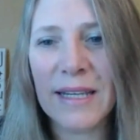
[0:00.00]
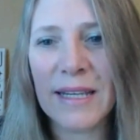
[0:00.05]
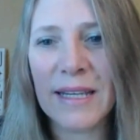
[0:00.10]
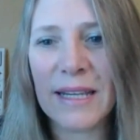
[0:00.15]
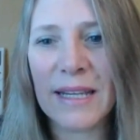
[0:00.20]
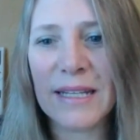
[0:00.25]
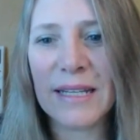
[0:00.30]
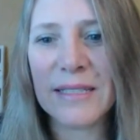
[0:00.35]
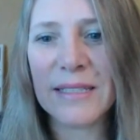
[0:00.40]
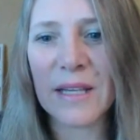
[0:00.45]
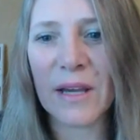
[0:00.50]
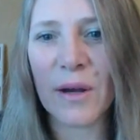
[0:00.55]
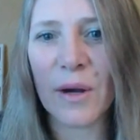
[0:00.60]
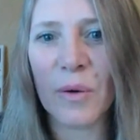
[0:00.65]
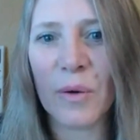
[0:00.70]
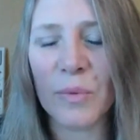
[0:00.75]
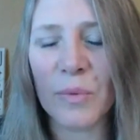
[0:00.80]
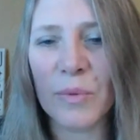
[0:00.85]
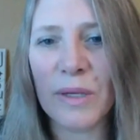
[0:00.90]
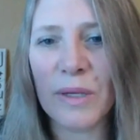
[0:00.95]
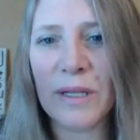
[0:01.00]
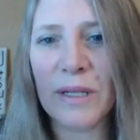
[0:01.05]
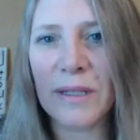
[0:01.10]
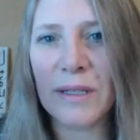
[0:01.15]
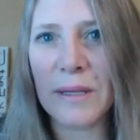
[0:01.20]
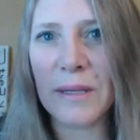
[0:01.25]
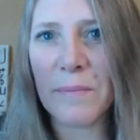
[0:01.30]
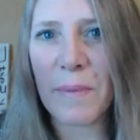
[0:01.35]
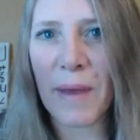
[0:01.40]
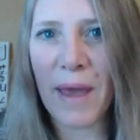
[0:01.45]
is
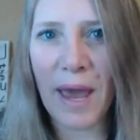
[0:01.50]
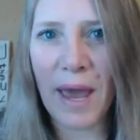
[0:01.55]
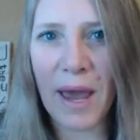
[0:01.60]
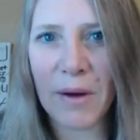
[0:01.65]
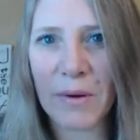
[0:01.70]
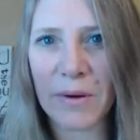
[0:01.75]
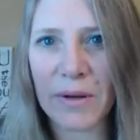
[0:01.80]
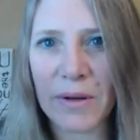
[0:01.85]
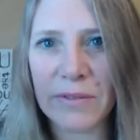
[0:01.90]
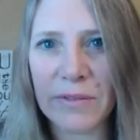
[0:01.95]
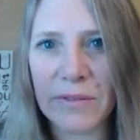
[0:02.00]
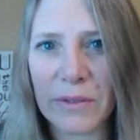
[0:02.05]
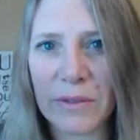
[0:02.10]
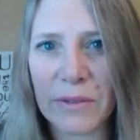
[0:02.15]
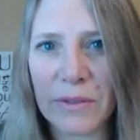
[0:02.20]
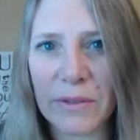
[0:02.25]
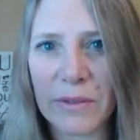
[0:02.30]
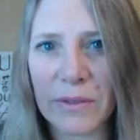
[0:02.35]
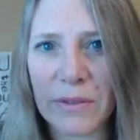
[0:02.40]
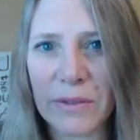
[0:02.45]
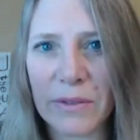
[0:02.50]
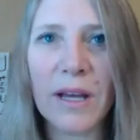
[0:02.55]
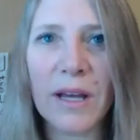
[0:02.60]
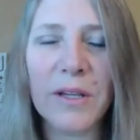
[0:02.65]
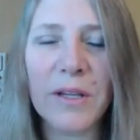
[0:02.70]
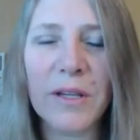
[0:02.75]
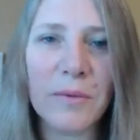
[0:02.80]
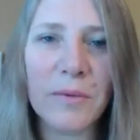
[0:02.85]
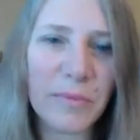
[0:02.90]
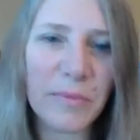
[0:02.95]
really powerful. Whether or not
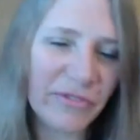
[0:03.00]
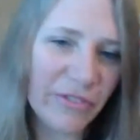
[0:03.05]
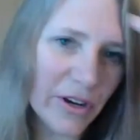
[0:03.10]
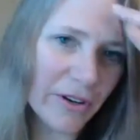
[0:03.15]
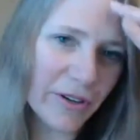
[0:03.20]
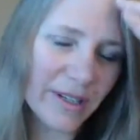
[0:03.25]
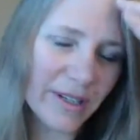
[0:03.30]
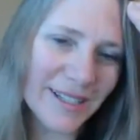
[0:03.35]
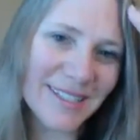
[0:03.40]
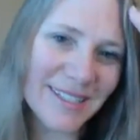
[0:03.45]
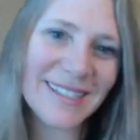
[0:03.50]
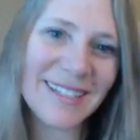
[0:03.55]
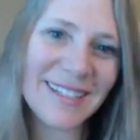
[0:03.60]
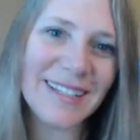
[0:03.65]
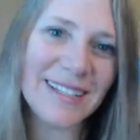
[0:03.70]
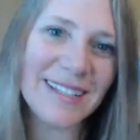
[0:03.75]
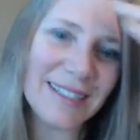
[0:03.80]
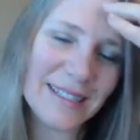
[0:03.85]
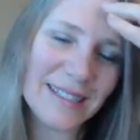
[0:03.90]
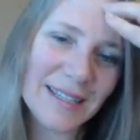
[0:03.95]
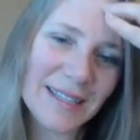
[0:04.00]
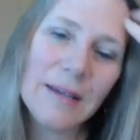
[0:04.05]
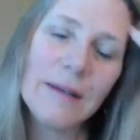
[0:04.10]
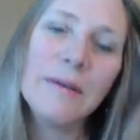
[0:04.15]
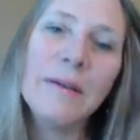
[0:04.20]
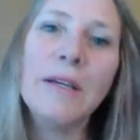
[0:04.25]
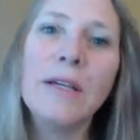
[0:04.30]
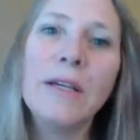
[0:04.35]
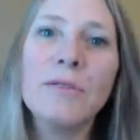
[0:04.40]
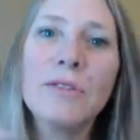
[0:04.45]
your focus is,
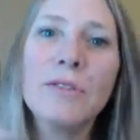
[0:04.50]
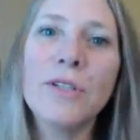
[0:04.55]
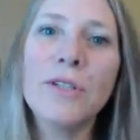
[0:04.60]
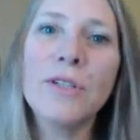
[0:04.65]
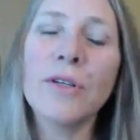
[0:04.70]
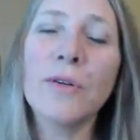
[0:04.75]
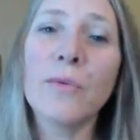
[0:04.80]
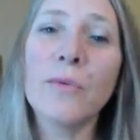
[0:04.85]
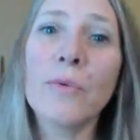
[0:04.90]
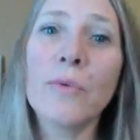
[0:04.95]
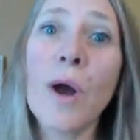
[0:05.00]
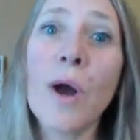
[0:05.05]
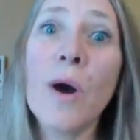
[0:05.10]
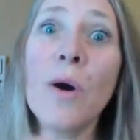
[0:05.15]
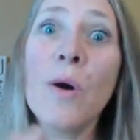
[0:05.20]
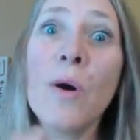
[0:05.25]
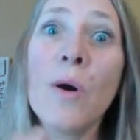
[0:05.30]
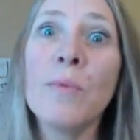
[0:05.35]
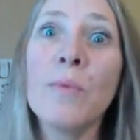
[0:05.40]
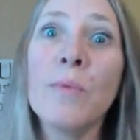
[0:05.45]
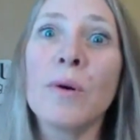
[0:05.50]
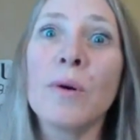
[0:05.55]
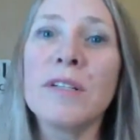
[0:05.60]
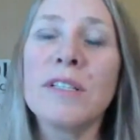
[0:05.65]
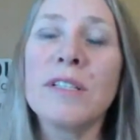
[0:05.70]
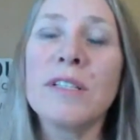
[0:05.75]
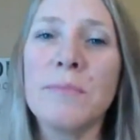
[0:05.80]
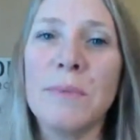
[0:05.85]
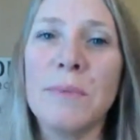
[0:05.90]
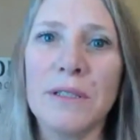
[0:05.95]
you know, to grow more
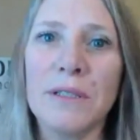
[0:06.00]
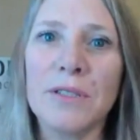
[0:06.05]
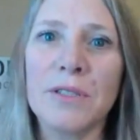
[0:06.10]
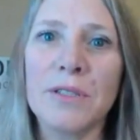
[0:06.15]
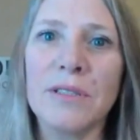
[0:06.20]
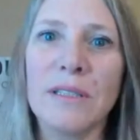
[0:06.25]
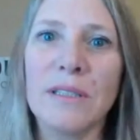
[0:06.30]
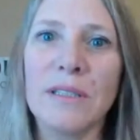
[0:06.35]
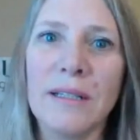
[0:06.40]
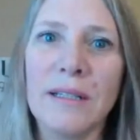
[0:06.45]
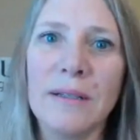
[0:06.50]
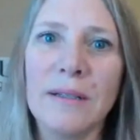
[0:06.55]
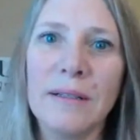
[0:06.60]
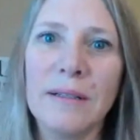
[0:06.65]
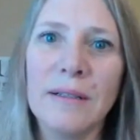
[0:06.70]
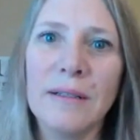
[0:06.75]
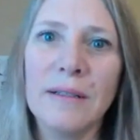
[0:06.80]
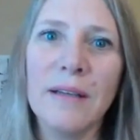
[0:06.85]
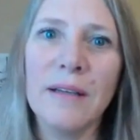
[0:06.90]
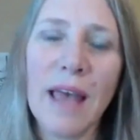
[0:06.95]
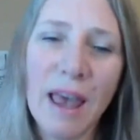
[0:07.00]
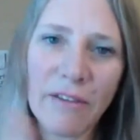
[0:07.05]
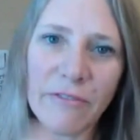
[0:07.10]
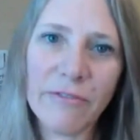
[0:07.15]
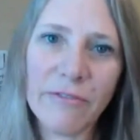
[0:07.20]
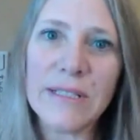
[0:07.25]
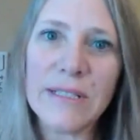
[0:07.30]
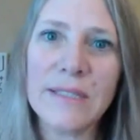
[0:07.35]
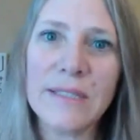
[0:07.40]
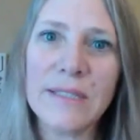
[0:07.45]
spiritually
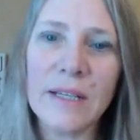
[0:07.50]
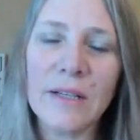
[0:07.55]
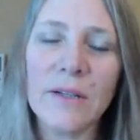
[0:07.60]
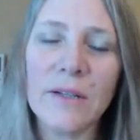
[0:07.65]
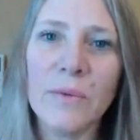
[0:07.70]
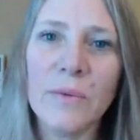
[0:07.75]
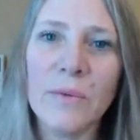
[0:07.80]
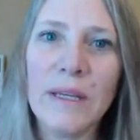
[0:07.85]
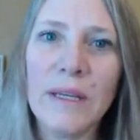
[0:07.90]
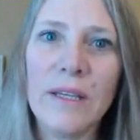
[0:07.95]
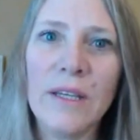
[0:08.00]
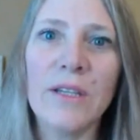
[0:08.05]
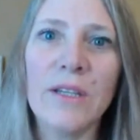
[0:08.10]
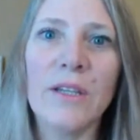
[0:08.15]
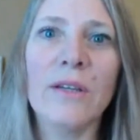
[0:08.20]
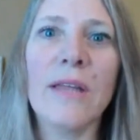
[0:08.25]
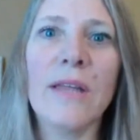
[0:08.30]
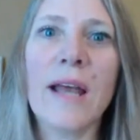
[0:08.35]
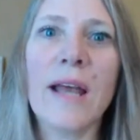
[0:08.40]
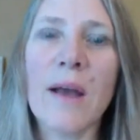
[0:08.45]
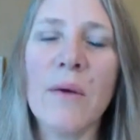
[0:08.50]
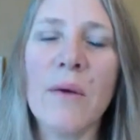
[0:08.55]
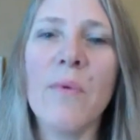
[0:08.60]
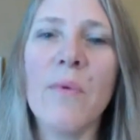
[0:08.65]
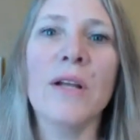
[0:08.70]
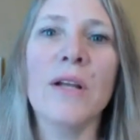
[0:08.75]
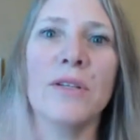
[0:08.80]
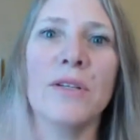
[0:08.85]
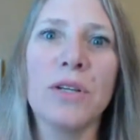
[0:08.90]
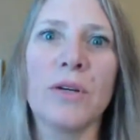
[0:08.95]
every single week. You know, like, I
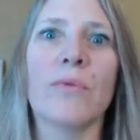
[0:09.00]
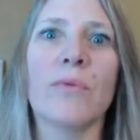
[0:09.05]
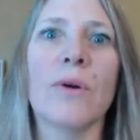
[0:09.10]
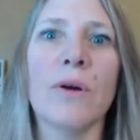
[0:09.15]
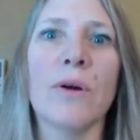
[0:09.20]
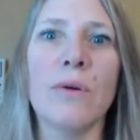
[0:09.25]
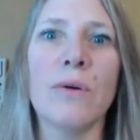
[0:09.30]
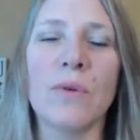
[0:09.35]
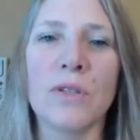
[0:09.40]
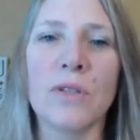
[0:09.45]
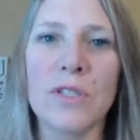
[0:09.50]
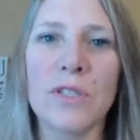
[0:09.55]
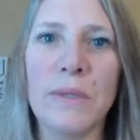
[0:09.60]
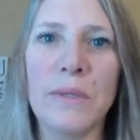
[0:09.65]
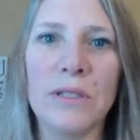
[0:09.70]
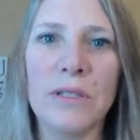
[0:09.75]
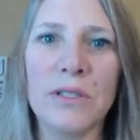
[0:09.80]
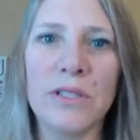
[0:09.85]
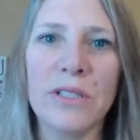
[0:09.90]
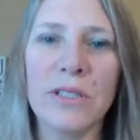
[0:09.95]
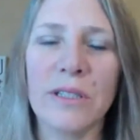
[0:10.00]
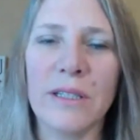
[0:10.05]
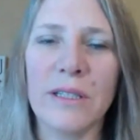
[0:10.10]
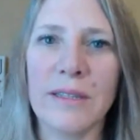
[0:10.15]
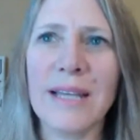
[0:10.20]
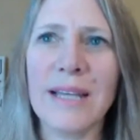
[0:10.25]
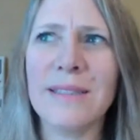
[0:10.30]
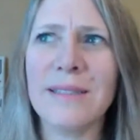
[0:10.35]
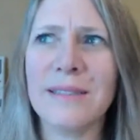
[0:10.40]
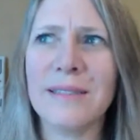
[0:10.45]
want to grow more spiritually.
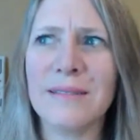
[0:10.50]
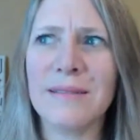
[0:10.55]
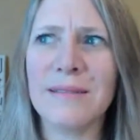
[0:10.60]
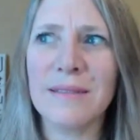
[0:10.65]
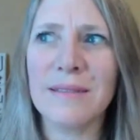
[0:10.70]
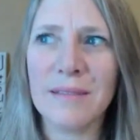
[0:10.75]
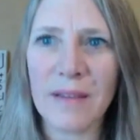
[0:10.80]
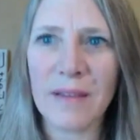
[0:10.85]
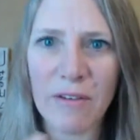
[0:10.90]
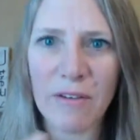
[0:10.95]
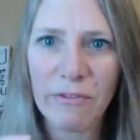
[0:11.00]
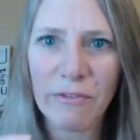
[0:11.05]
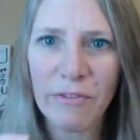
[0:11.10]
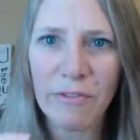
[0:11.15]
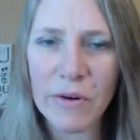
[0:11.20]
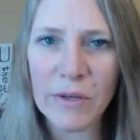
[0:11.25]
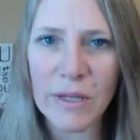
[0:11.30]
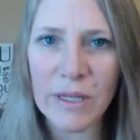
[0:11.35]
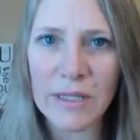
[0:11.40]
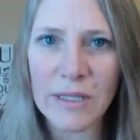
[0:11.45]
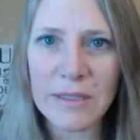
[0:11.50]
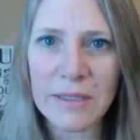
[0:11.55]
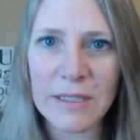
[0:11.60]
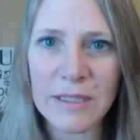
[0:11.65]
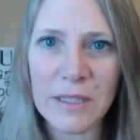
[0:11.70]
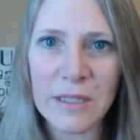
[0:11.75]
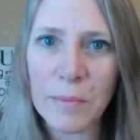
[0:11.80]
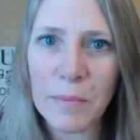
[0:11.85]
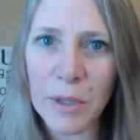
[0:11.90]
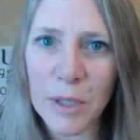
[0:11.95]
That's a focus,
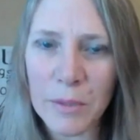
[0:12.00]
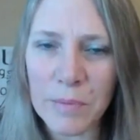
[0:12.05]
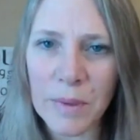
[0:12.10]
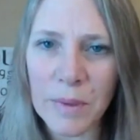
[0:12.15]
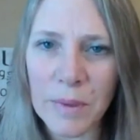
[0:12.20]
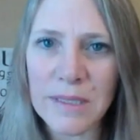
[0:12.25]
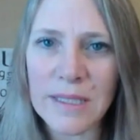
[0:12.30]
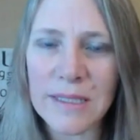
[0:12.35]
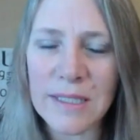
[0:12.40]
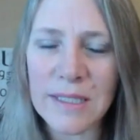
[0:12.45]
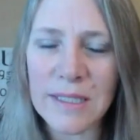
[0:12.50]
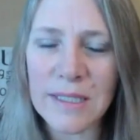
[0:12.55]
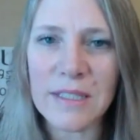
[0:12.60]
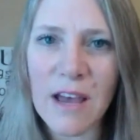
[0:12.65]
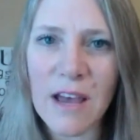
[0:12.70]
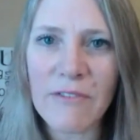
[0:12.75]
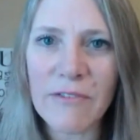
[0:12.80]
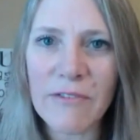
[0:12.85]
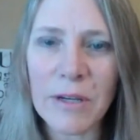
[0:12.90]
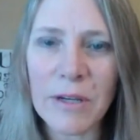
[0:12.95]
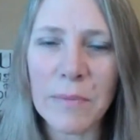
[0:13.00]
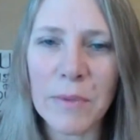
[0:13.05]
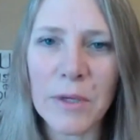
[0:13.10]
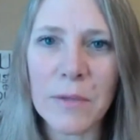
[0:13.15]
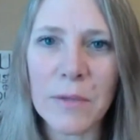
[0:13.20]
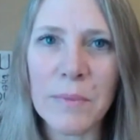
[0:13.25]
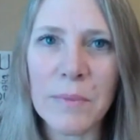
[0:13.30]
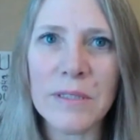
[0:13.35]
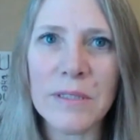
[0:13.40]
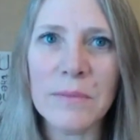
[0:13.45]
it's a purpose, it's a definite
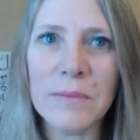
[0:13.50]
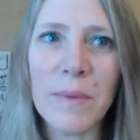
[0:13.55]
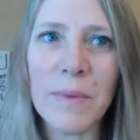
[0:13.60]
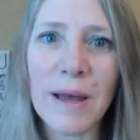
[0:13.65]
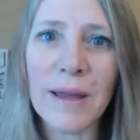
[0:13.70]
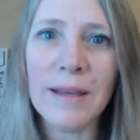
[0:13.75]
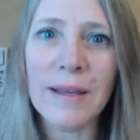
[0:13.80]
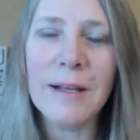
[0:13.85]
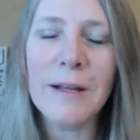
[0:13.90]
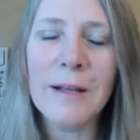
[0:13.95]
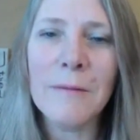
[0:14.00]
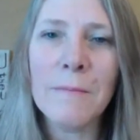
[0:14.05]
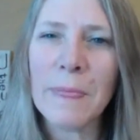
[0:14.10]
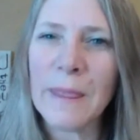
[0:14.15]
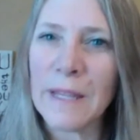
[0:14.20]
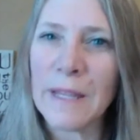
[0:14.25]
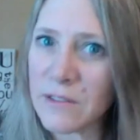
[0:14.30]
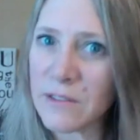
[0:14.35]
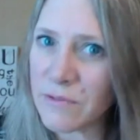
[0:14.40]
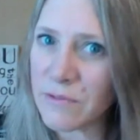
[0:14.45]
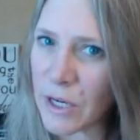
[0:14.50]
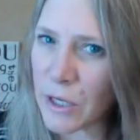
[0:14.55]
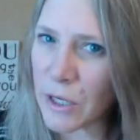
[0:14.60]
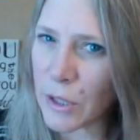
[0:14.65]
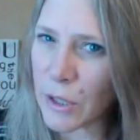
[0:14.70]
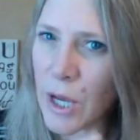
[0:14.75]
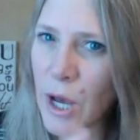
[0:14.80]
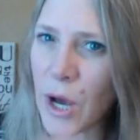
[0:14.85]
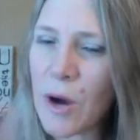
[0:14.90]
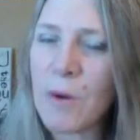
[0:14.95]
purpose, but it's
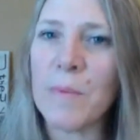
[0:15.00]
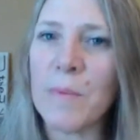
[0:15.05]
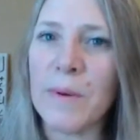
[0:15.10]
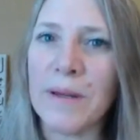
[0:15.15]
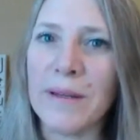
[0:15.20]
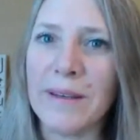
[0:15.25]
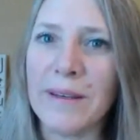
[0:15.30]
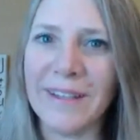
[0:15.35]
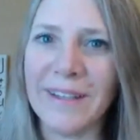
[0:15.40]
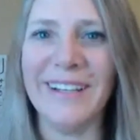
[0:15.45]
very open.